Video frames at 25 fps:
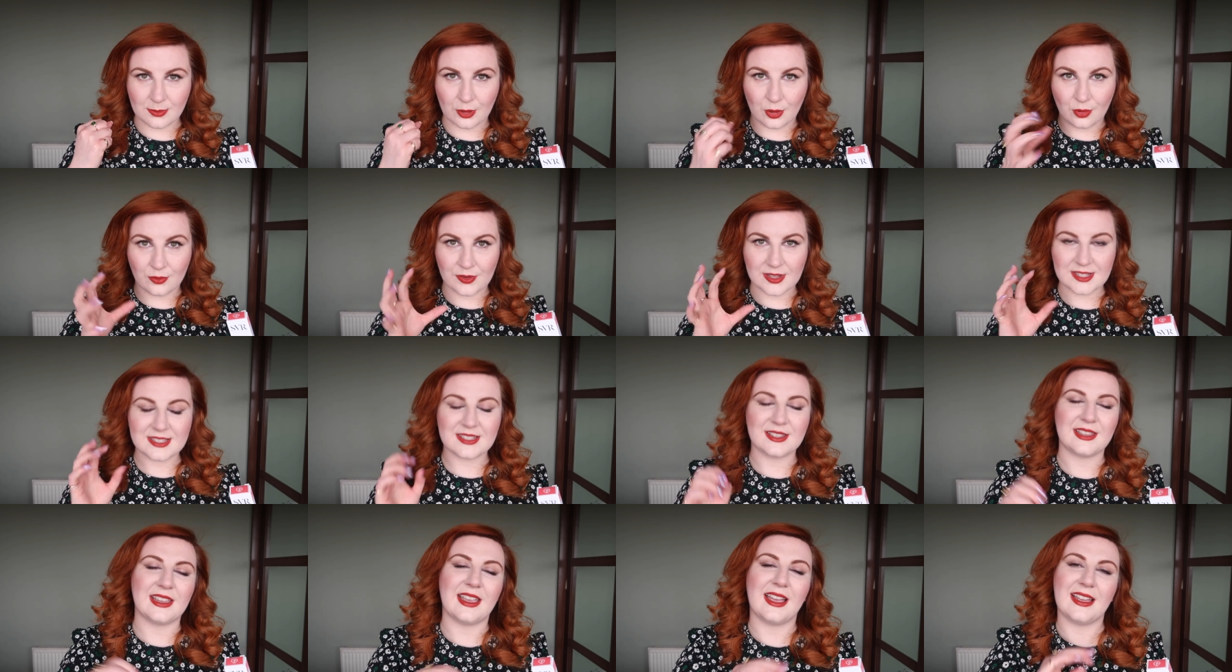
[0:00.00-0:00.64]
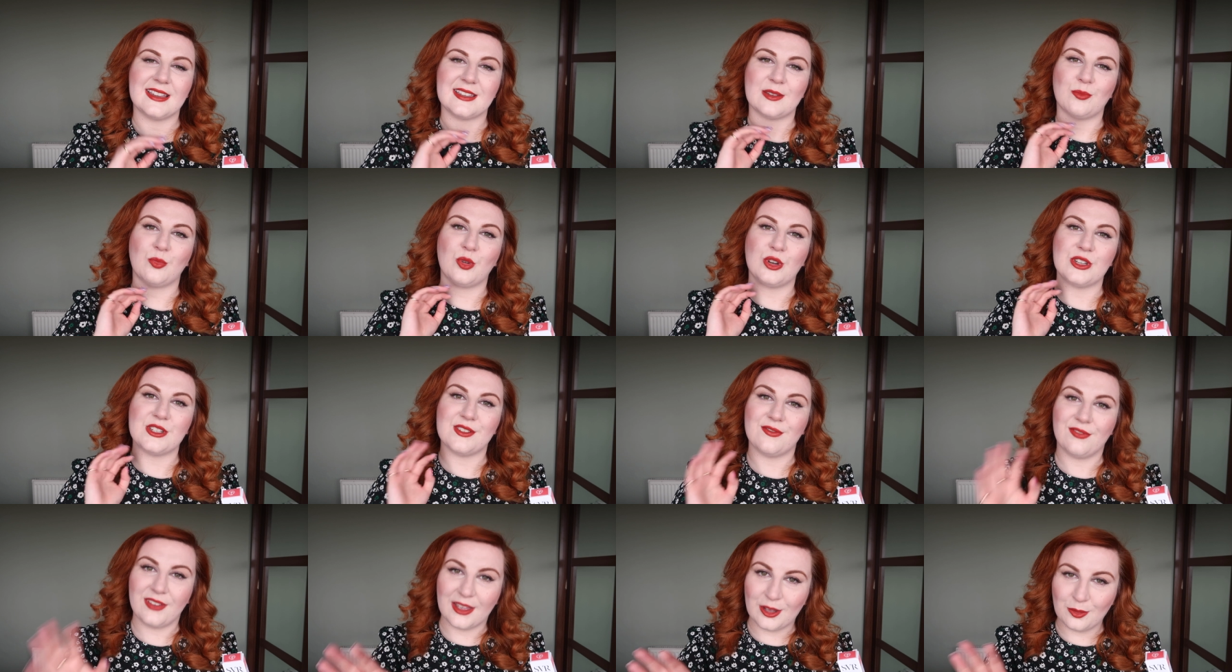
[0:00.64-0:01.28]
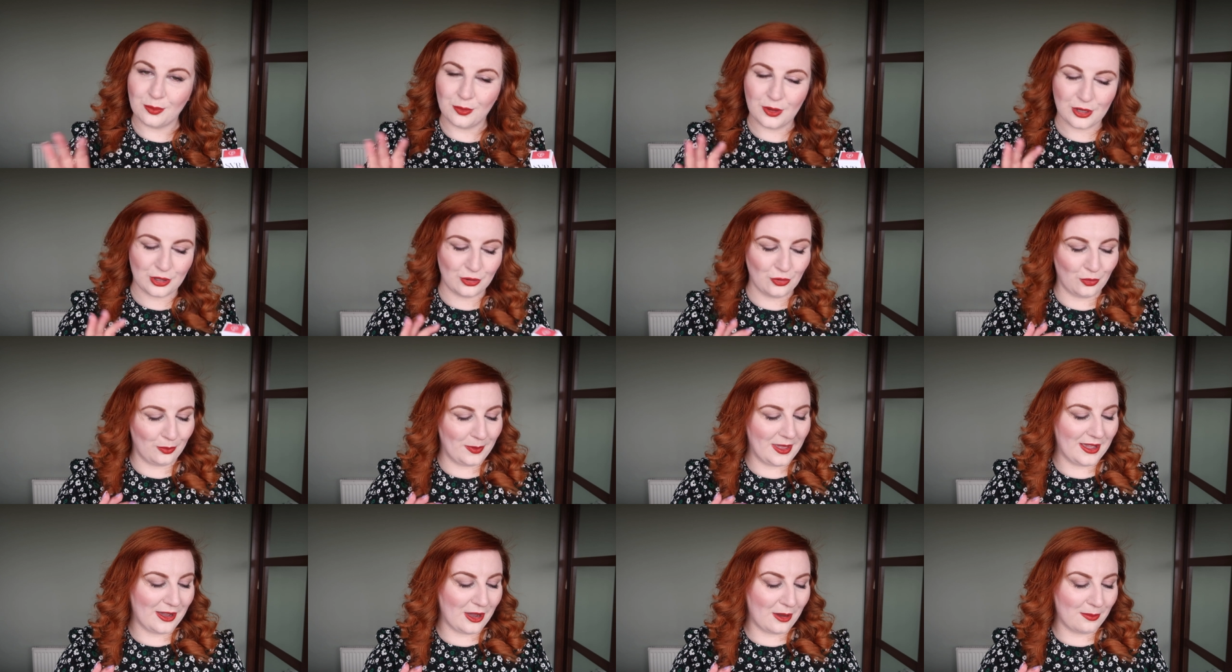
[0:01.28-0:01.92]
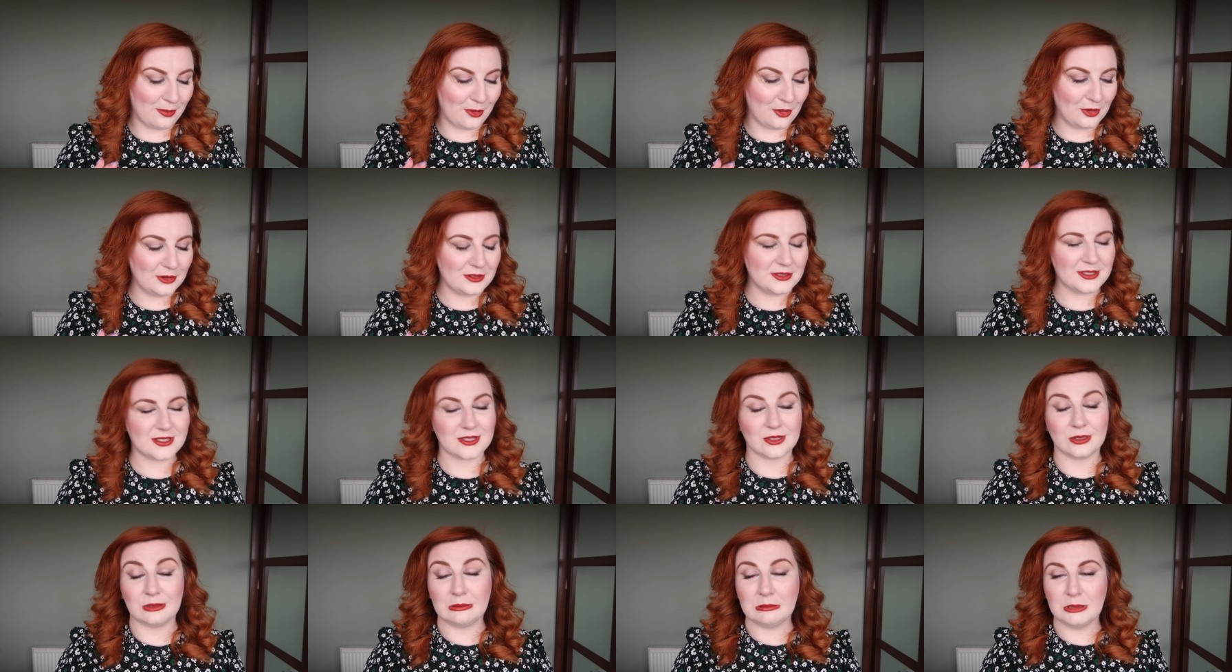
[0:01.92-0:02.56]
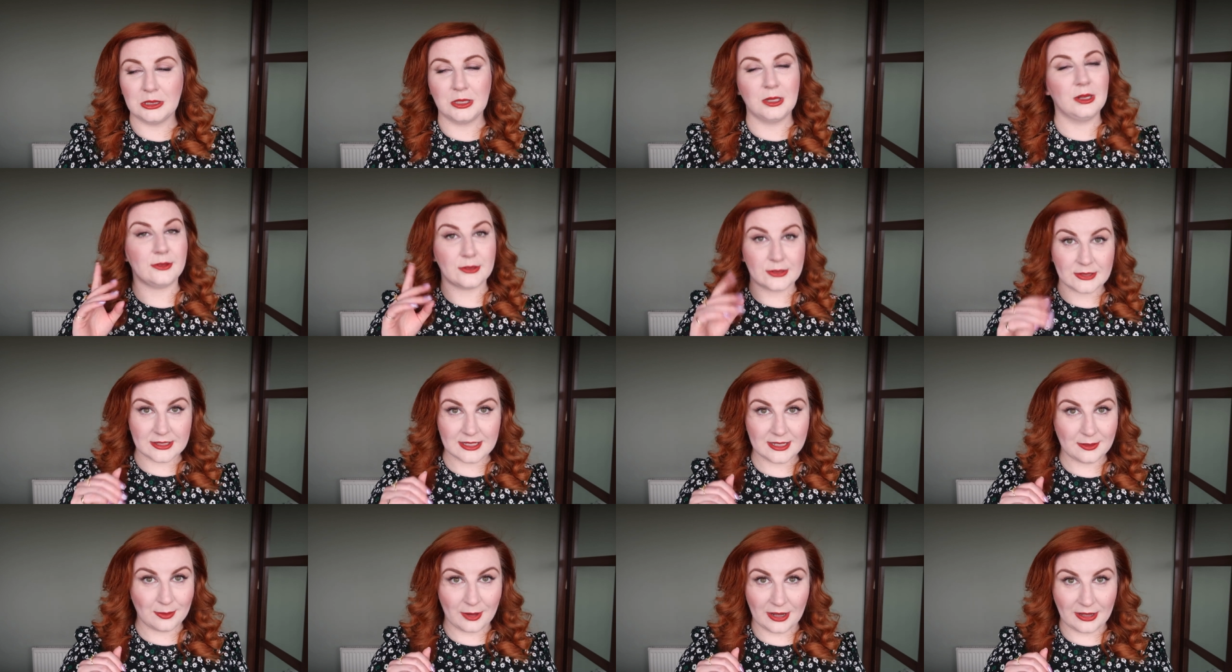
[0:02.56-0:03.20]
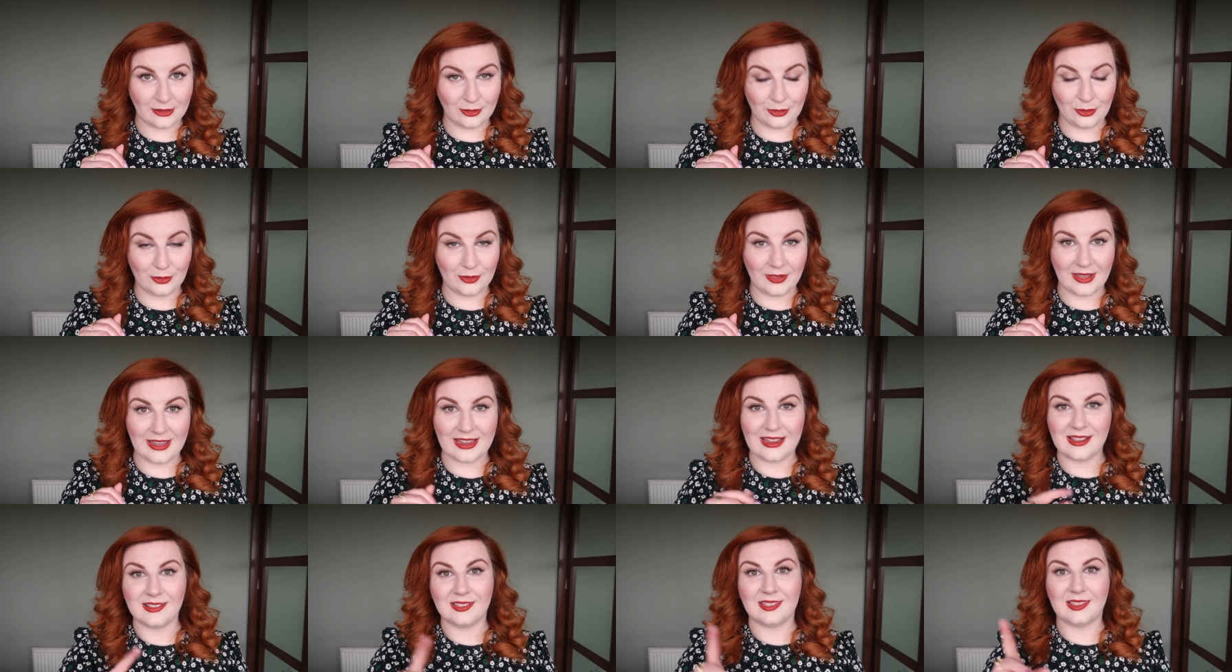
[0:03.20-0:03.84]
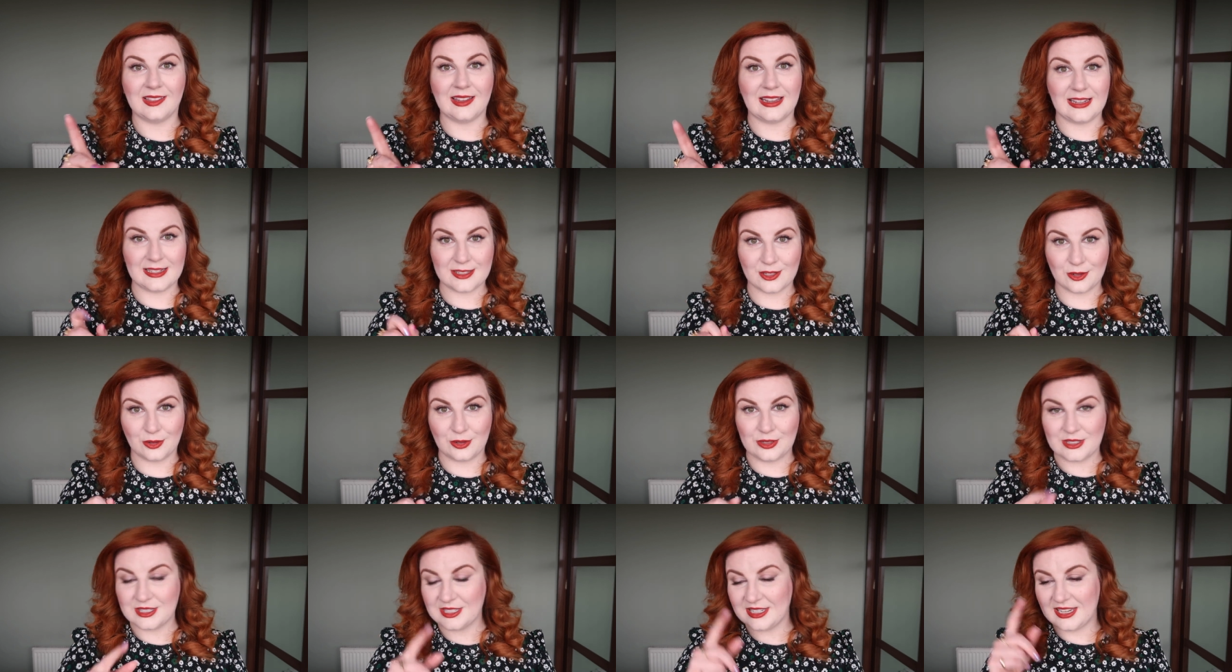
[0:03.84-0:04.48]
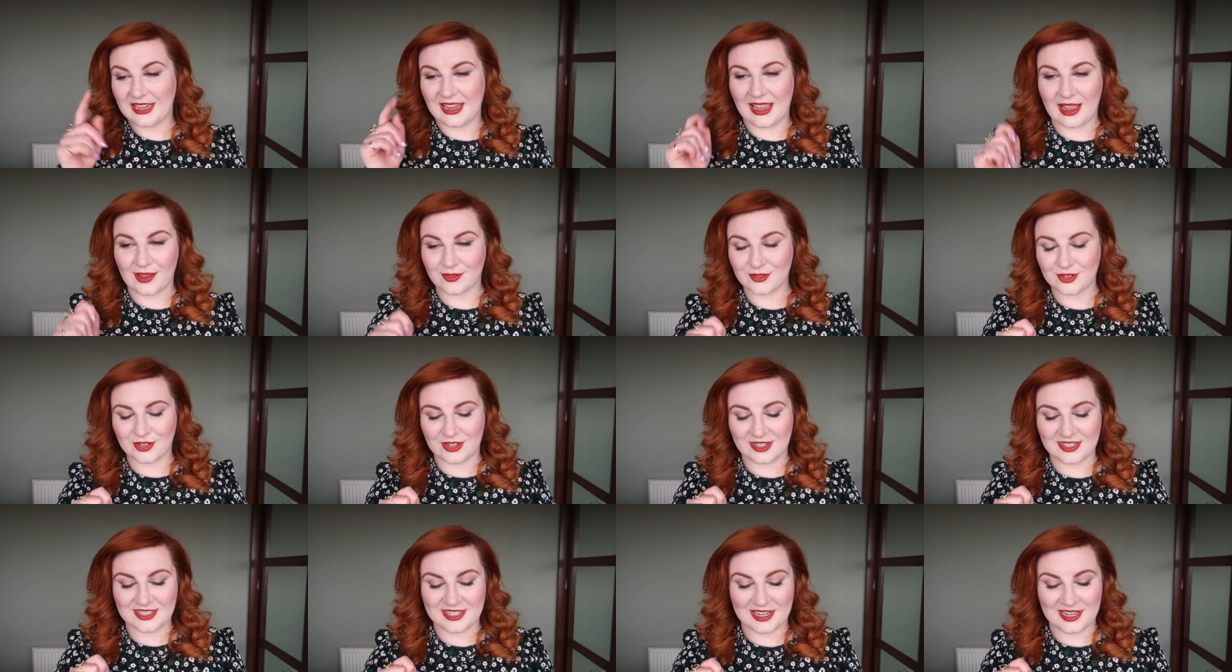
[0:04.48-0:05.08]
But obviously I didn't want to film with no makeup on, so we'll see what I look like later on today after I